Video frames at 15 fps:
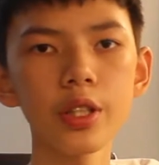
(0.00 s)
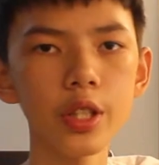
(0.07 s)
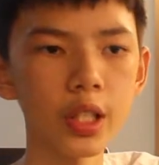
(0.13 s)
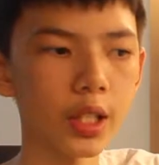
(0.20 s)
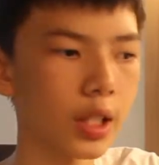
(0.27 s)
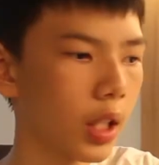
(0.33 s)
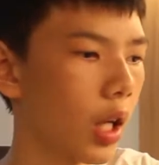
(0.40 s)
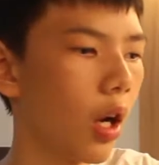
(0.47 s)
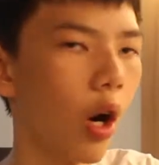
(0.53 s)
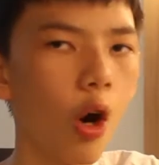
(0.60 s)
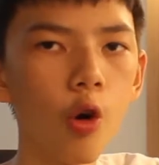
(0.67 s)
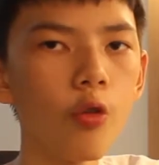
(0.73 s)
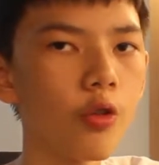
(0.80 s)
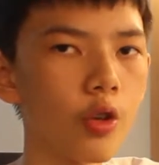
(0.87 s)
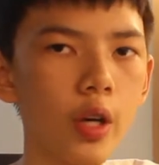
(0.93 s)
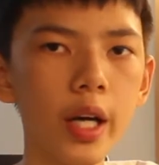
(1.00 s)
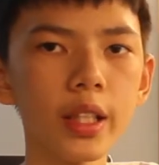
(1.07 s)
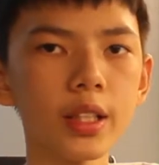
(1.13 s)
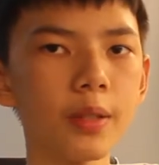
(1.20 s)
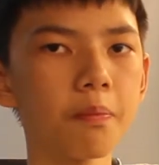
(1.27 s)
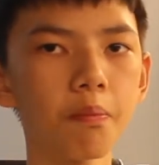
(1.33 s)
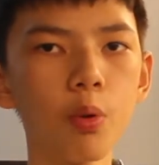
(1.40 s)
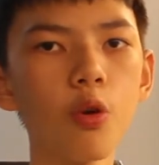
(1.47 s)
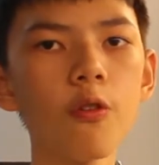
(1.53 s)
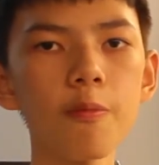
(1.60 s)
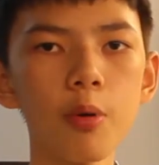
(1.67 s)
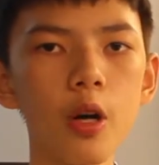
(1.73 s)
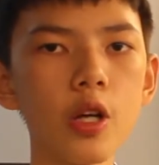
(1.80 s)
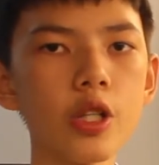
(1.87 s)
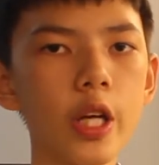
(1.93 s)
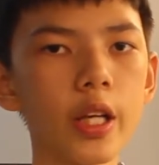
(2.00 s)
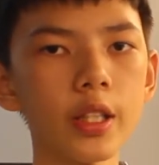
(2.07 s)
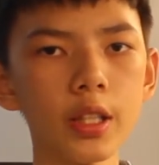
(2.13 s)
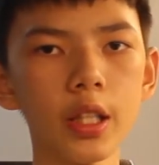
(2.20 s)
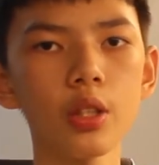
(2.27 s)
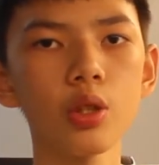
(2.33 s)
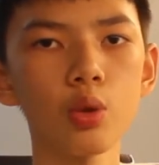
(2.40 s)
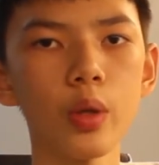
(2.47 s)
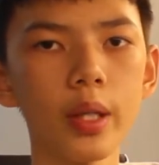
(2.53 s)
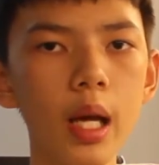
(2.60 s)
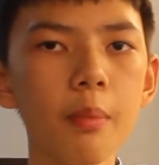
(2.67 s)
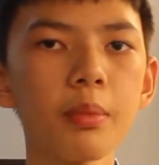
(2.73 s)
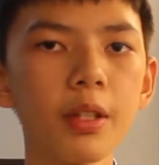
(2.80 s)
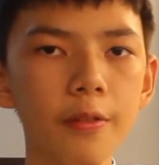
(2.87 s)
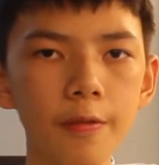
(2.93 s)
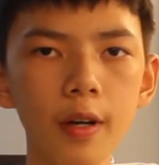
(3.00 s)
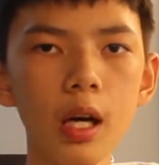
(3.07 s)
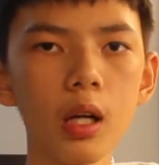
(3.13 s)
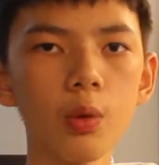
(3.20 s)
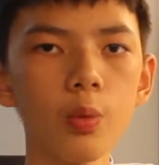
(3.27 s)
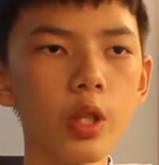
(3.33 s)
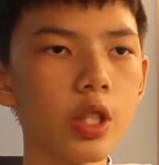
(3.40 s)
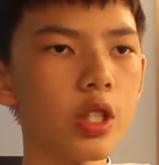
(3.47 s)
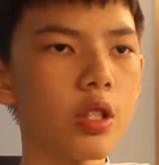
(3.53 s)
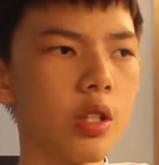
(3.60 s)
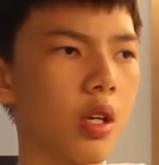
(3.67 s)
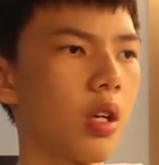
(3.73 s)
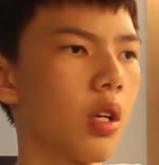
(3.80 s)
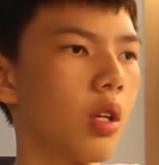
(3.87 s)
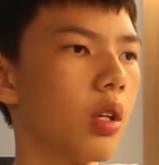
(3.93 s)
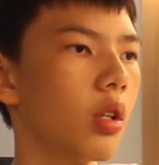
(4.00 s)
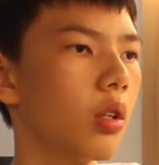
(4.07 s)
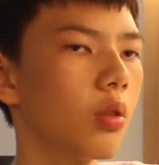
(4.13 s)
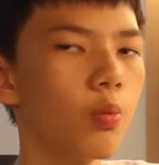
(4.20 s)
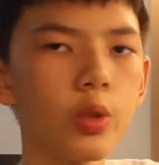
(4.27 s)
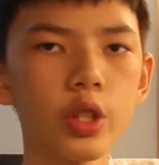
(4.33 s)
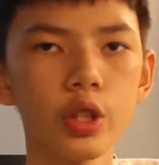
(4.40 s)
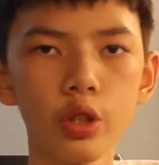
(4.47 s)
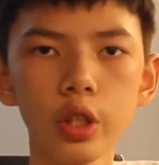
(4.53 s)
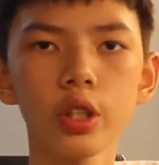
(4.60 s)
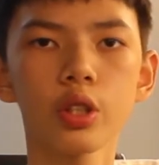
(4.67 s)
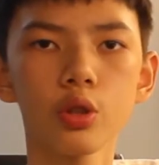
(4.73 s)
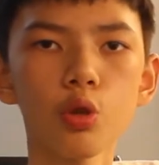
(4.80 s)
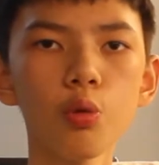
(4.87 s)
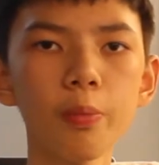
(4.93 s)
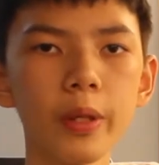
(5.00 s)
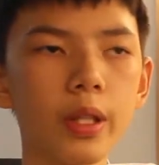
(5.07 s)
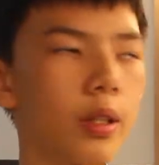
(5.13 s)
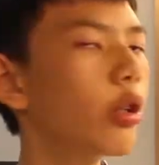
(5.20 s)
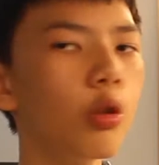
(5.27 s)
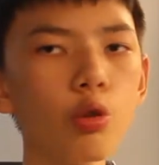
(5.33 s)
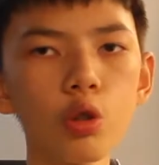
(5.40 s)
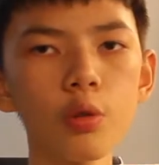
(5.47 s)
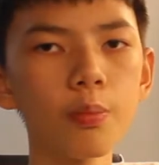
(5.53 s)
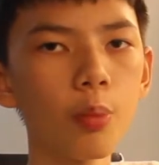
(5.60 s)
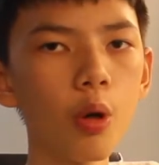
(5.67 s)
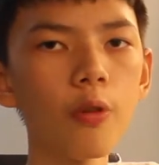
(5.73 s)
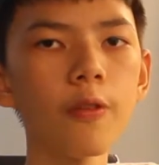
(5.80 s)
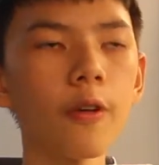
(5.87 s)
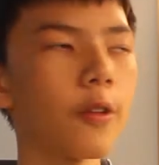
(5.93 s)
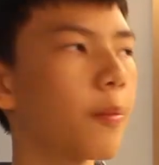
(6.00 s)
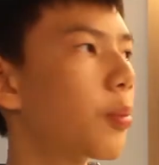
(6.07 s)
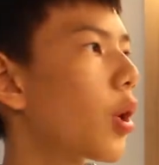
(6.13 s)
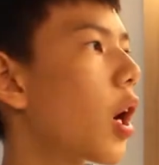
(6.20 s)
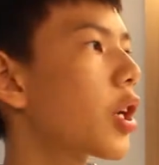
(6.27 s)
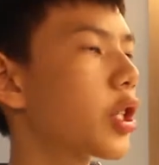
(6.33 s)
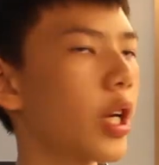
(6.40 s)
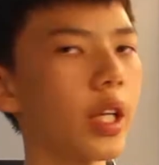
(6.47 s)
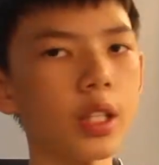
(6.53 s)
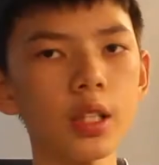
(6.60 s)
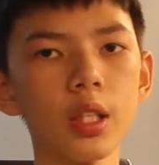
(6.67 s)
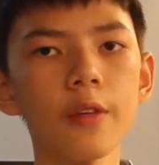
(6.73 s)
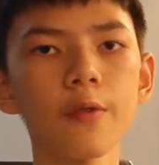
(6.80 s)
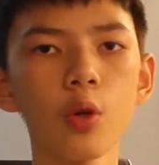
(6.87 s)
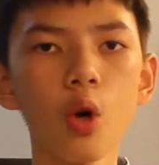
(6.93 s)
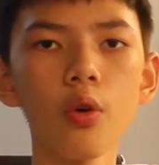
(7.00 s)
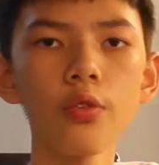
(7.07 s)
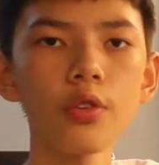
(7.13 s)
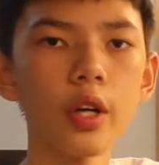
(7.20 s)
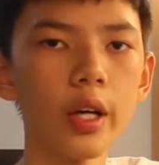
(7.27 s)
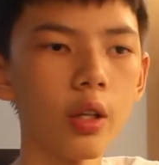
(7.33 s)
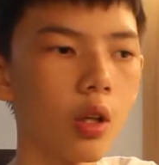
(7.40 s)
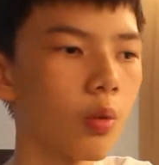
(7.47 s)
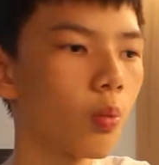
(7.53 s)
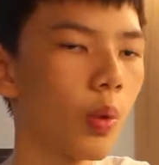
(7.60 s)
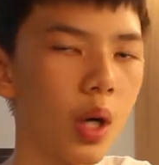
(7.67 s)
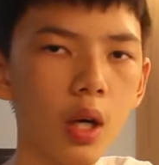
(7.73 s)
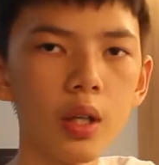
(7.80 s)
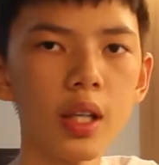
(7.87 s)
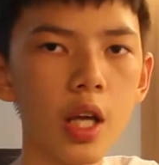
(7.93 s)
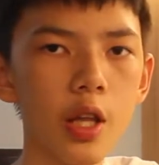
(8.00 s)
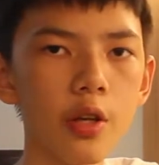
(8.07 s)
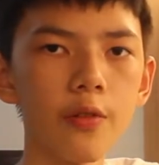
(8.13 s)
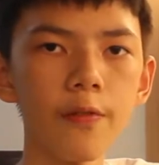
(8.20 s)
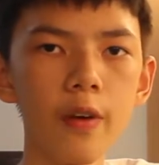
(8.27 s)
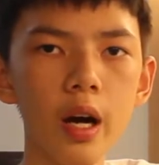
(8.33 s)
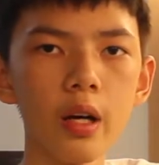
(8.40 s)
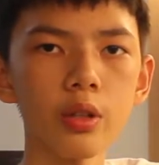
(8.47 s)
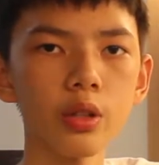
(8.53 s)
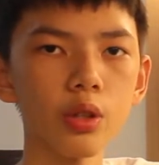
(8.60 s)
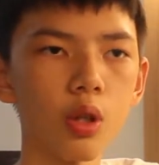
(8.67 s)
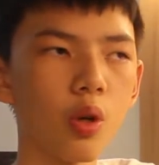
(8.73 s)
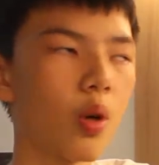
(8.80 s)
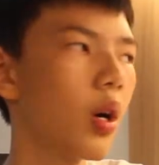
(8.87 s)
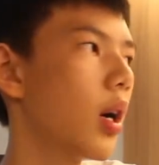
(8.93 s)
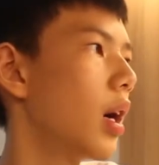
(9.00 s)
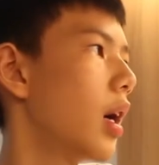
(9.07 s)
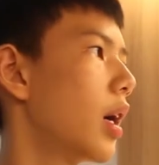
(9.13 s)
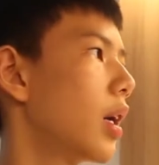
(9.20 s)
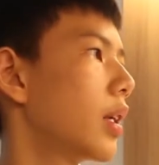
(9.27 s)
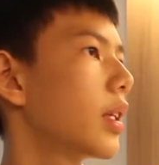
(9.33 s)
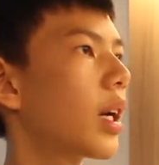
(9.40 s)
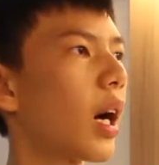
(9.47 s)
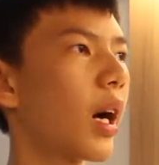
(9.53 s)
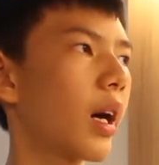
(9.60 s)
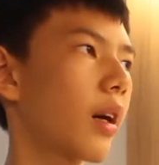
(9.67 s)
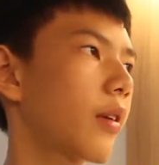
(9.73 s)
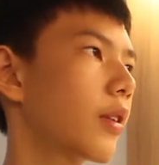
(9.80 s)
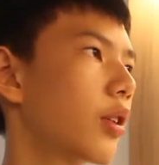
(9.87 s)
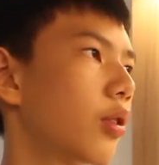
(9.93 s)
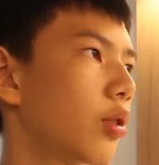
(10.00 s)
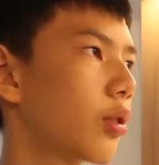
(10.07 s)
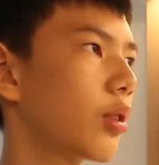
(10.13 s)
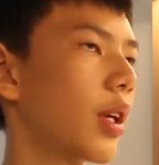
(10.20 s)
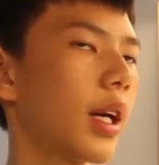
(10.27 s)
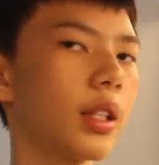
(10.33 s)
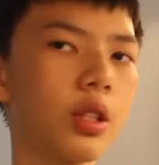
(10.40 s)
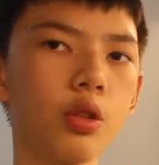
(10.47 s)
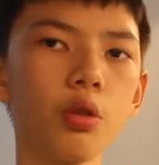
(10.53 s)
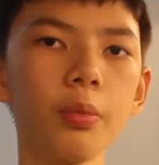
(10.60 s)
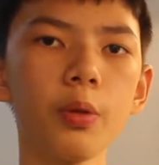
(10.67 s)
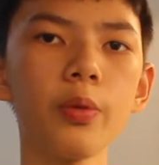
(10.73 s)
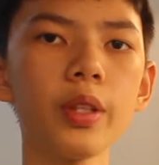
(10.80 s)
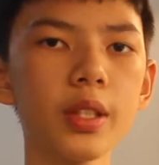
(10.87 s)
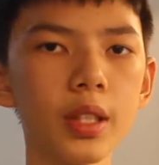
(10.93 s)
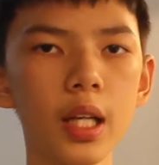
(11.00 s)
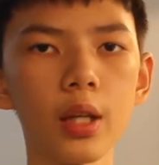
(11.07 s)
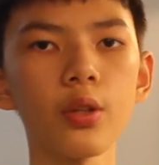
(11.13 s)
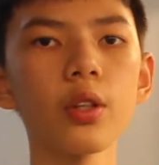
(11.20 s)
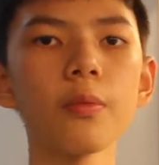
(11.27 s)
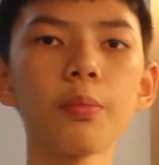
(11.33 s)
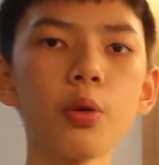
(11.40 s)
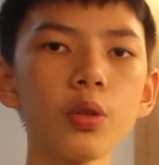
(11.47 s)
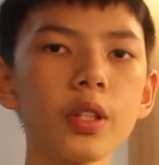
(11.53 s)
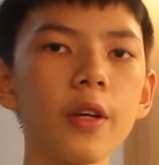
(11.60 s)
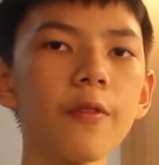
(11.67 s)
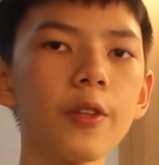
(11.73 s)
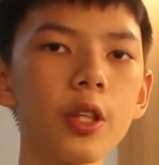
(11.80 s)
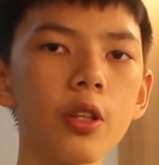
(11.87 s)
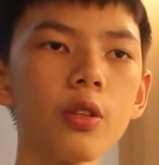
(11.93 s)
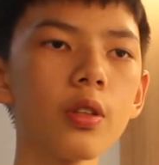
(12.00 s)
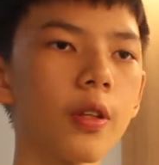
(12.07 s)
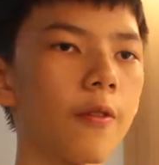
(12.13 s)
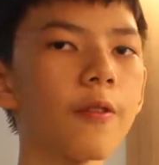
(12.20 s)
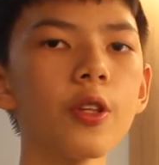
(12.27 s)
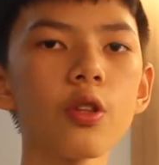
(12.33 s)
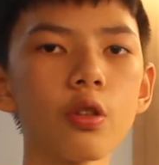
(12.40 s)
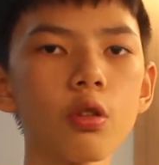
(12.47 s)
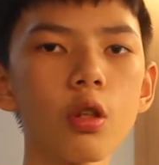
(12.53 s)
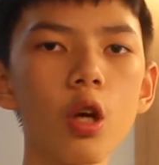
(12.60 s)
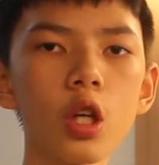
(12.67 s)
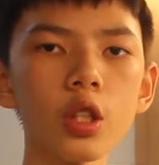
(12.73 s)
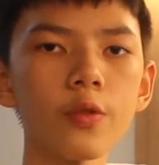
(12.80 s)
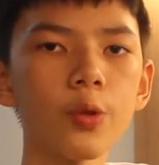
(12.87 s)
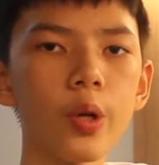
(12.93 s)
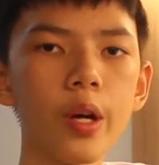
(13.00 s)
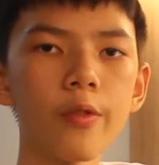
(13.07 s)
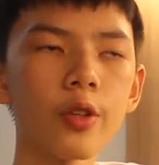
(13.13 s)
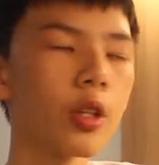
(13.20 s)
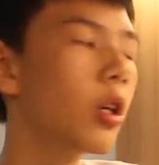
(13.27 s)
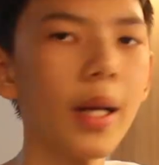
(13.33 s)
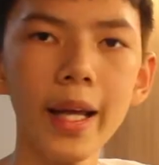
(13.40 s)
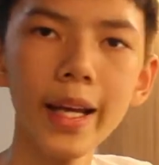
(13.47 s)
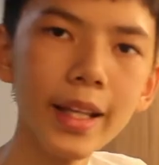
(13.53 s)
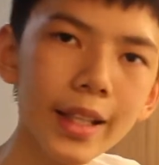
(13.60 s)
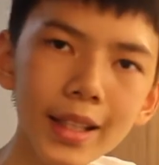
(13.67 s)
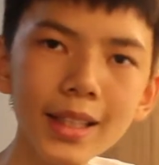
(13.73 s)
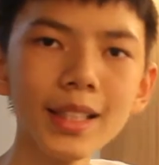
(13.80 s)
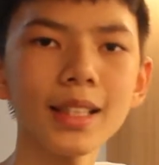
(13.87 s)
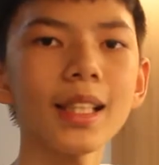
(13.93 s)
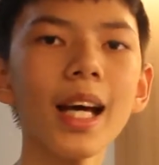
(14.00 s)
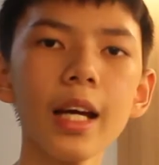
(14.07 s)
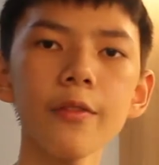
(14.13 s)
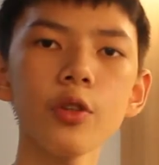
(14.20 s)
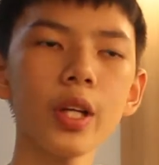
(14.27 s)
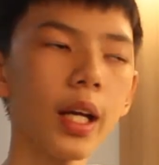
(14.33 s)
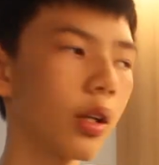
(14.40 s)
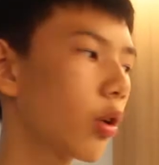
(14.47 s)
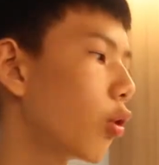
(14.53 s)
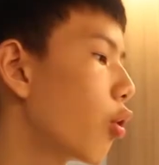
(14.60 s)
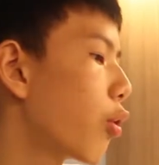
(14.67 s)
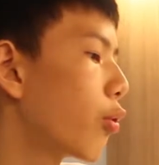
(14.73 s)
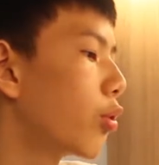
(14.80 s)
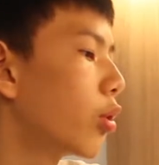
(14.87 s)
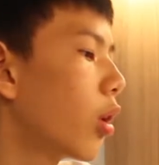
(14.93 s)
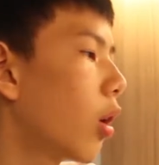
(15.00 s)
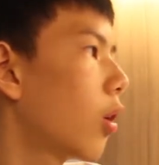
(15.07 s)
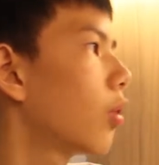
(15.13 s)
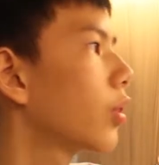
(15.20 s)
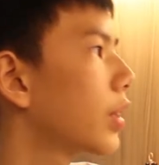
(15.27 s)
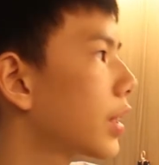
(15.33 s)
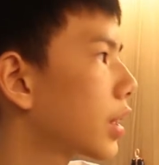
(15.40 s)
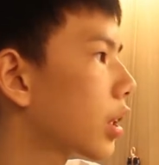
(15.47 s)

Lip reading: just overwrites both projects into an empty file, which is stupid. You lose both of the projects if you overwrite on another file. So yeah, due to that stupid reason, I couldn't post that video. That video's lost forever. But hey, this is life. You gotta go through all these.